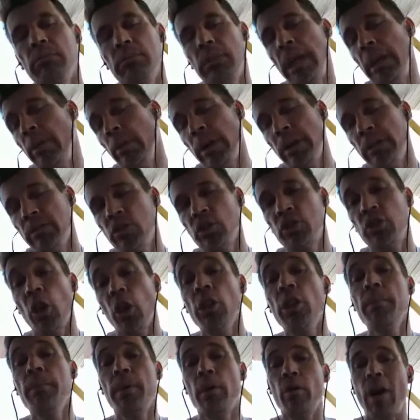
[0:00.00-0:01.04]
anyway, just
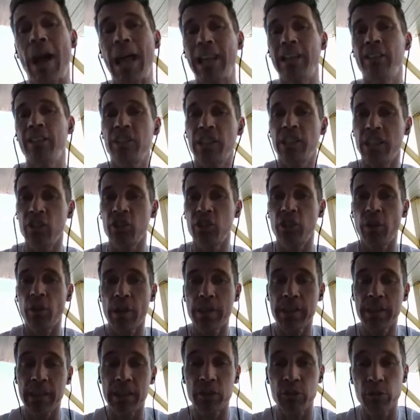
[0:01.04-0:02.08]
on the morality issue,
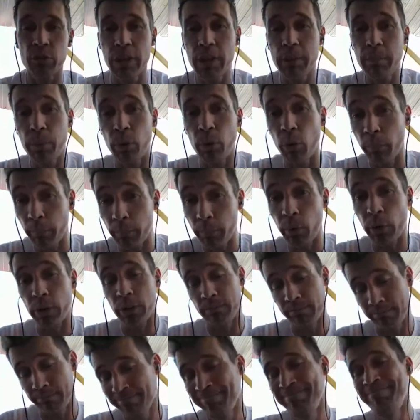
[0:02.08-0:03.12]
I think that's a really important point.